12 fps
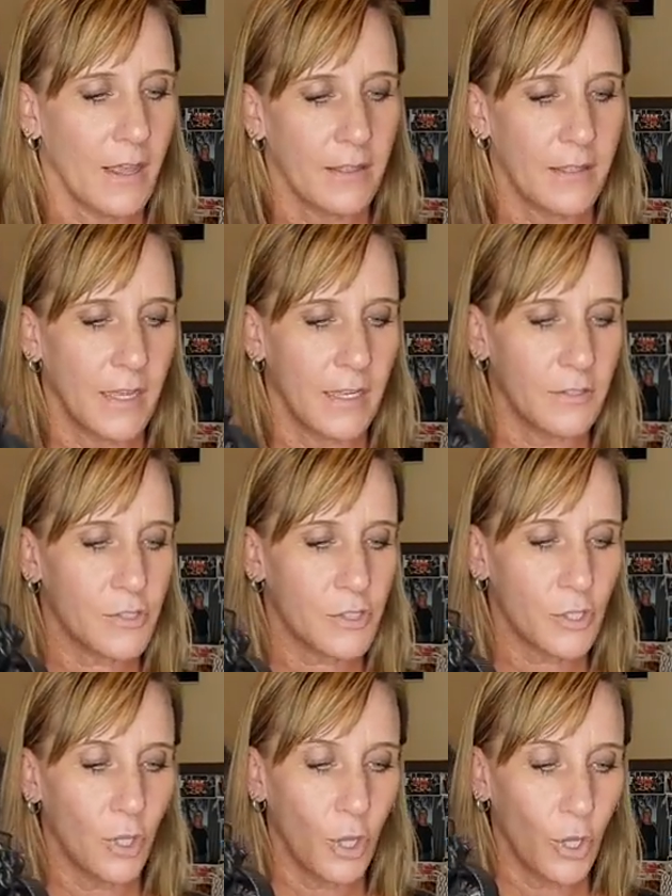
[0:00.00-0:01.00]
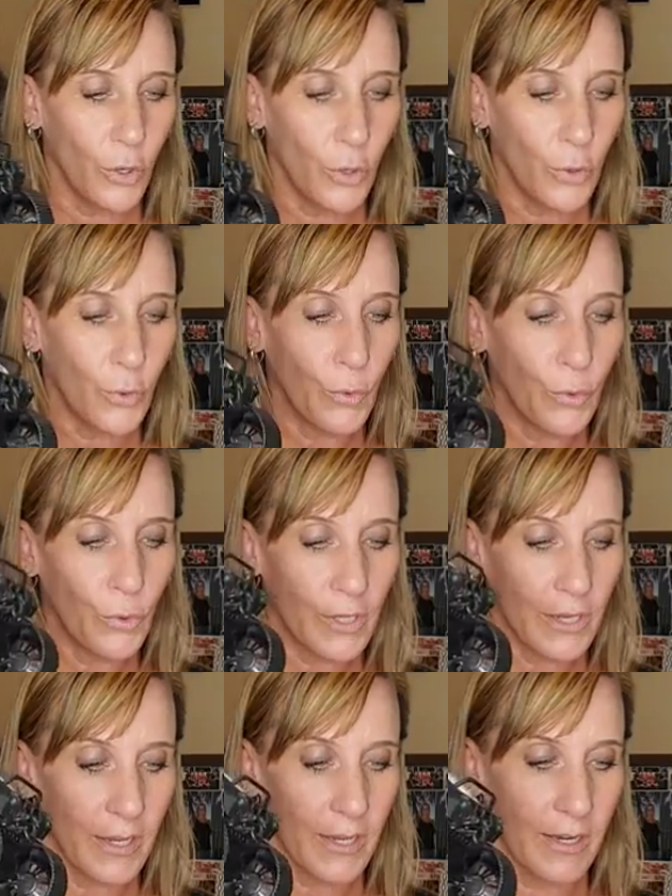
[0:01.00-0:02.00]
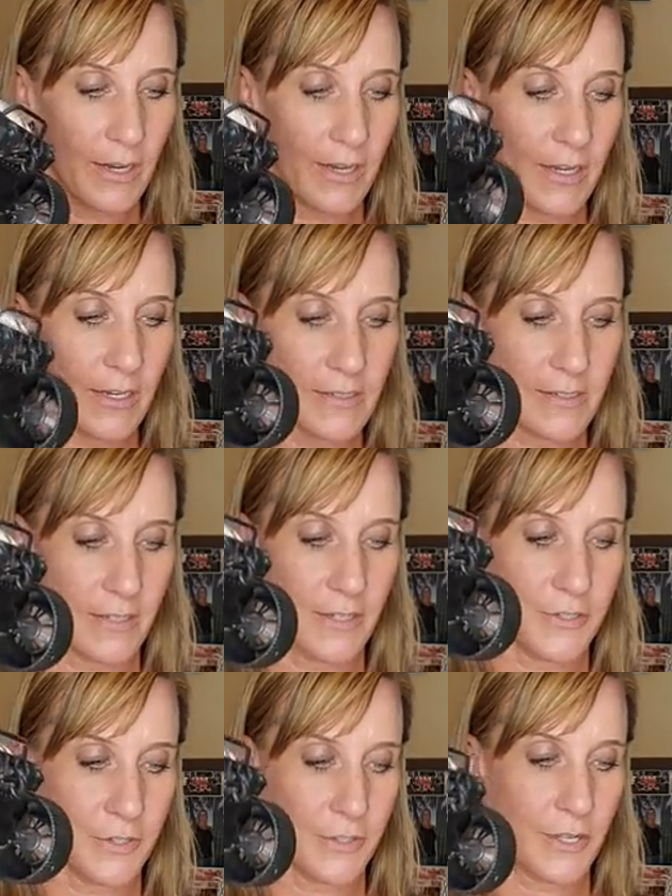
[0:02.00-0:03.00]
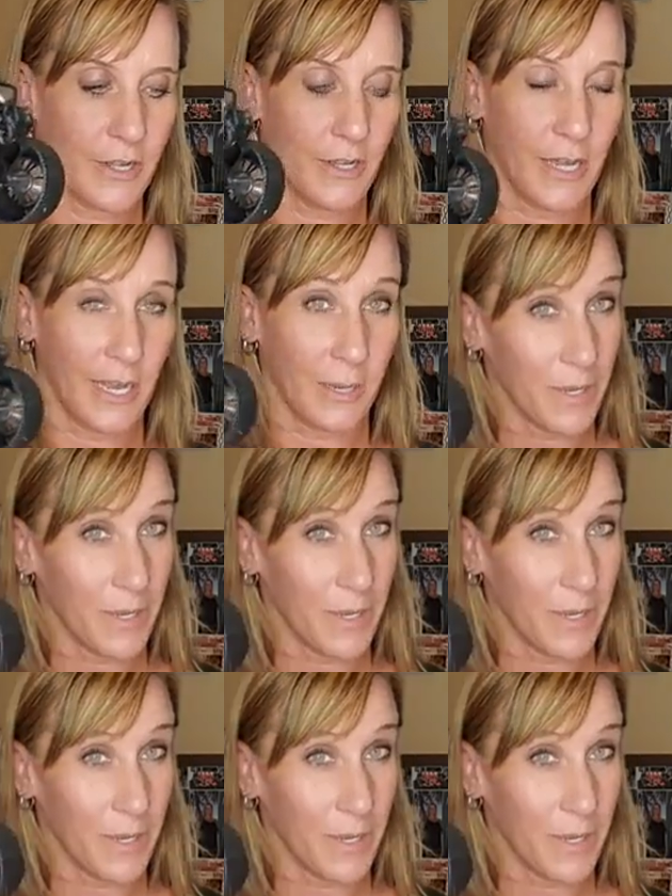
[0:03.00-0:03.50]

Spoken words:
Then slowly and easily do the climb.